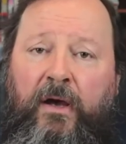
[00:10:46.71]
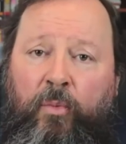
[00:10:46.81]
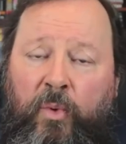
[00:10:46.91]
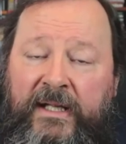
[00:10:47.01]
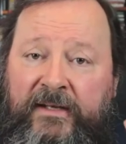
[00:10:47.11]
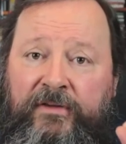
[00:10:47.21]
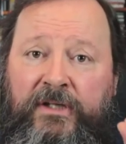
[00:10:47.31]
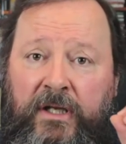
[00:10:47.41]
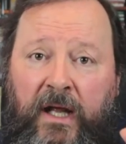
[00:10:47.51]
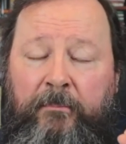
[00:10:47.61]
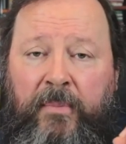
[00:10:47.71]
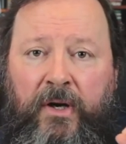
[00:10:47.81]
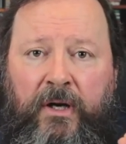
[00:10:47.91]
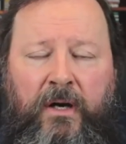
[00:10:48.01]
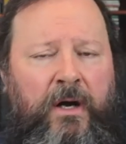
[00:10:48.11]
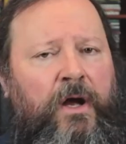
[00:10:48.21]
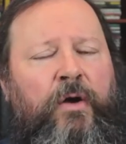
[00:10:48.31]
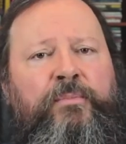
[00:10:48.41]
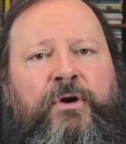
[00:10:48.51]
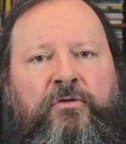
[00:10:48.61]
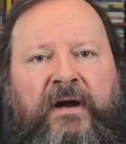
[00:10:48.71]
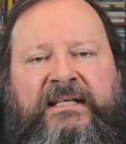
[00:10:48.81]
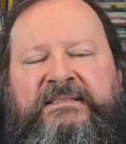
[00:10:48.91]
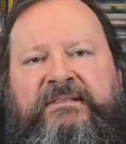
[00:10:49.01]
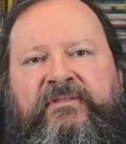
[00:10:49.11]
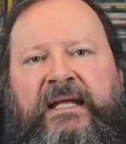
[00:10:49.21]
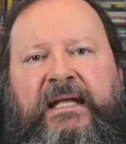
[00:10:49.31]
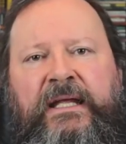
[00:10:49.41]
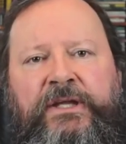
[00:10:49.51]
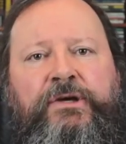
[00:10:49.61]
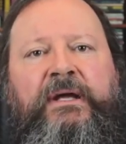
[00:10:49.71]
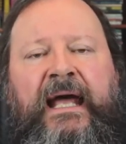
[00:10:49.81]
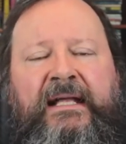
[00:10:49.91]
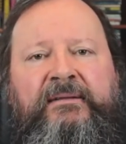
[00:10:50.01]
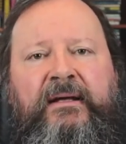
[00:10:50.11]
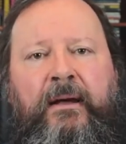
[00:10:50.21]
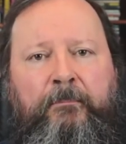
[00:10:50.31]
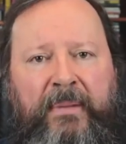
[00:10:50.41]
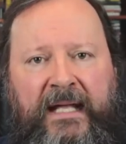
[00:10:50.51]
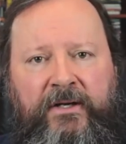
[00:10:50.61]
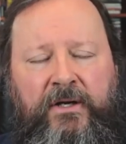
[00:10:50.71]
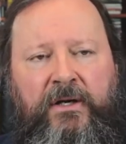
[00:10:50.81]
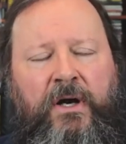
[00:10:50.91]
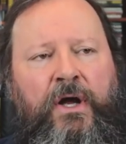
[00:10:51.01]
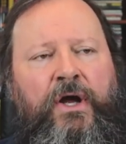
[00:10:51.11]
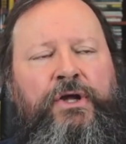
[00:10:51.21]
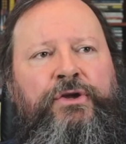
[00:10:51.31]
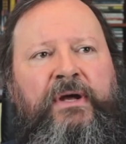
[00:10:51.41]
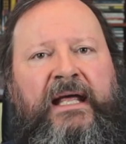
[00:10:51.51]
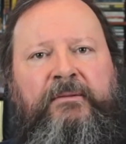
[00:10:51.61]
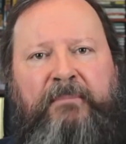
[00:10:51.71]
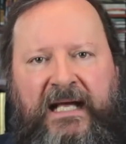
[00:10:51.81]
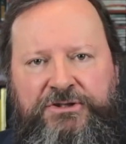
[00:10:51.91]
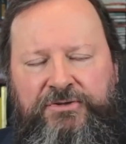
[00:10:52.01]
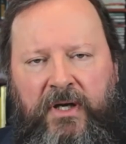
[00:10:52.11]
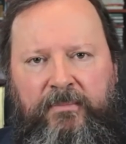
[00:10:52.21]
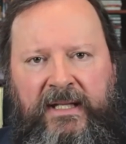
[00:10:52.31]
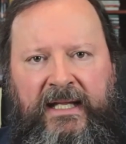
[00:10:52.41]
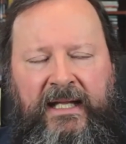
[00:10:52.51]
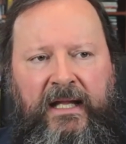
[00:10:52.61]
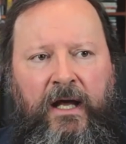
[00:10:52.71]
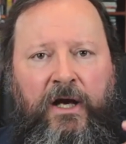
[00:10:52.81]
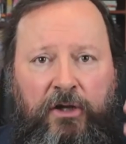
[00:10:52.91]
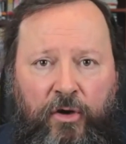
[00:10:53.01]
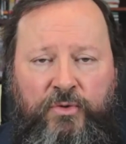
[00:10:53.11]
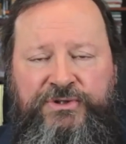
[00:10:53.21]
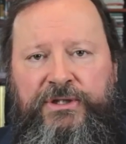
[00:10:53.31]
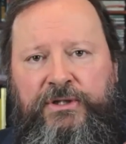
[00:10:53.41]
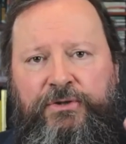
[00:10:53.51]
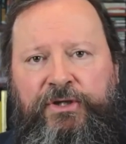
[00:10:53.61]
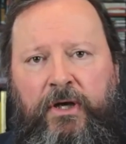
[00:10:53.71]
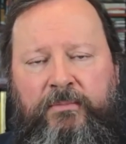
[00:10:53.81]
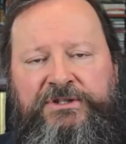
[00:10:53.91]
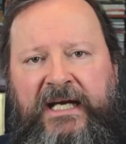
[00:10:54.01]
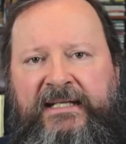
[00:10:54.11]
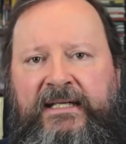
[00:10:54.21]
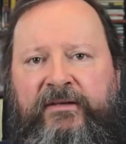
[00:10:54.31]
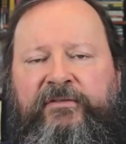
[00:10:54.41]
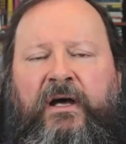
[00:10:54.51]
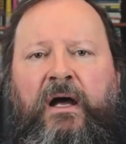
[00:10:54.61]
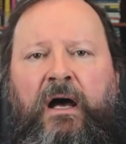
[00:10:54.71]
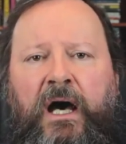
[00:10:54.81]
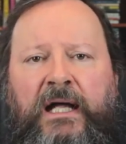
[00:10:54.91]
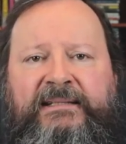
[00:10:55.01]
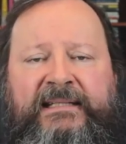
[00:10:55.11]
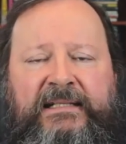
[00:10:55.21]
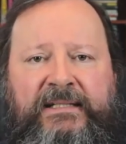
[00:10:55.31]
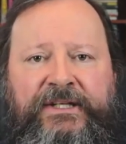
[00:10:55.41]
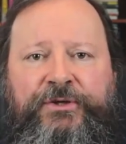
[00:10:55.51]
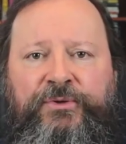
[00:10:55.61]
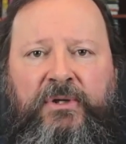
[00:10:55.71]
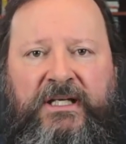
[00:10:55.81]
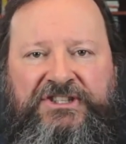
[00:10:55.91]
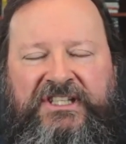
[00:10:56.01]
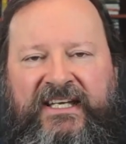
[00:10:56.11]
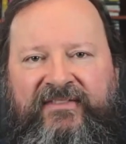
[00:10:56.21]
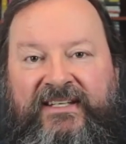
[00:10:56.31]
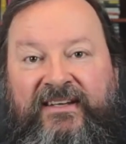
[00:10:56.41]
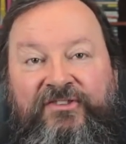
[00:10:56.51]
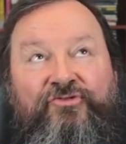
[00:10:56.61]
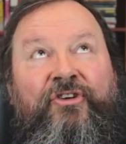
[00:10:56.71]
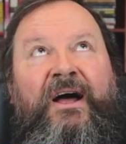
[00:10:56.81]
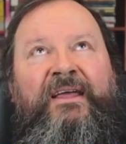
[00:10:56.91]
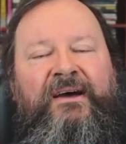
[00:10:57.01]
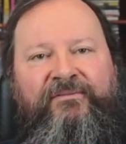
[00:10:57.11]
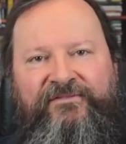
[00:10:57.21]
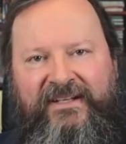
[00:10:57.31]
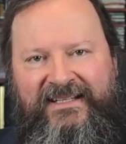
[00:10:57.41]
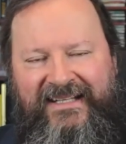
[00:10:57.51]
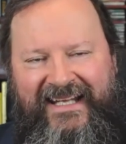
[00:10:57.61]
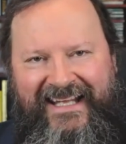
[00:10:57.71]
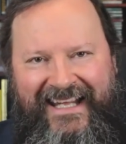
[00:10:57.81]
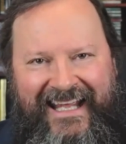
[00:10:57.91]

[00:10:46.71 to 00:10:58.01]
Whatever the number, progressively you get better, you get measurably closer to the objective until you achieve it triumphantly.